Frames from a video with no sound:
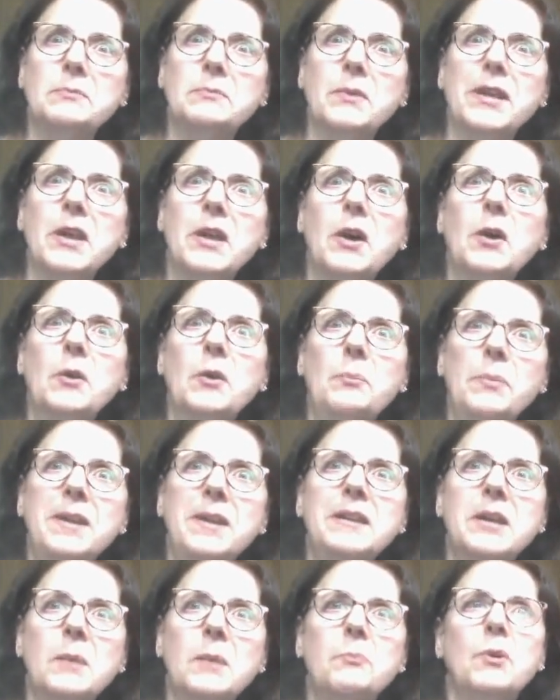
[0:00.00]
We
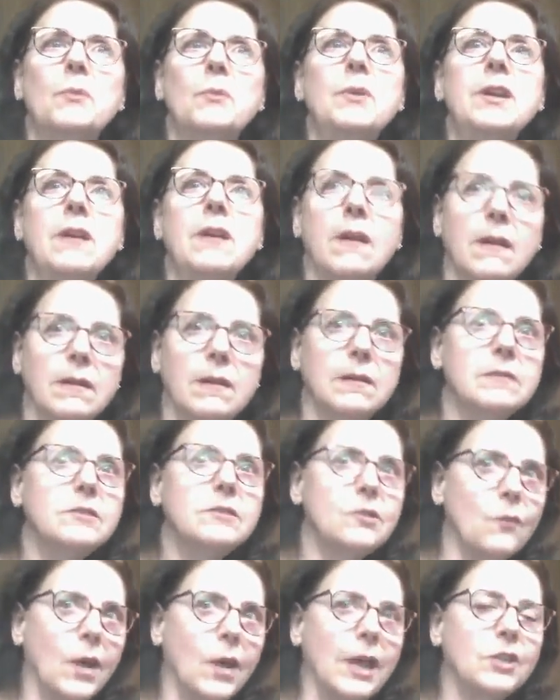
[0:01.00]
opened up what we call a
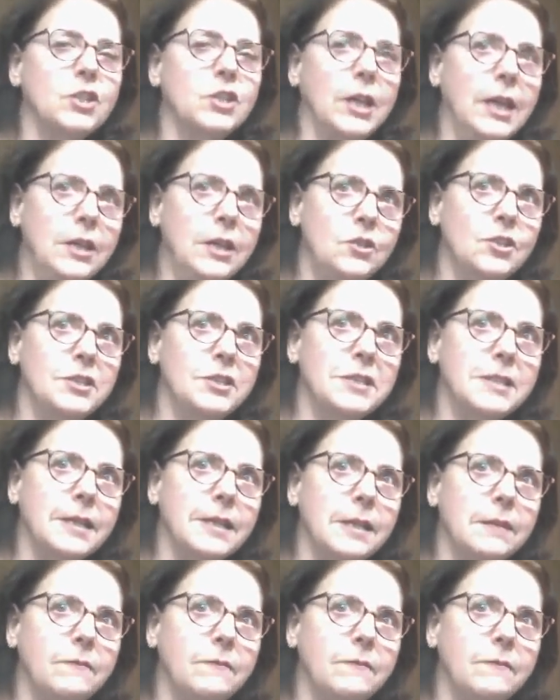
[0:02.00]
scratch agency.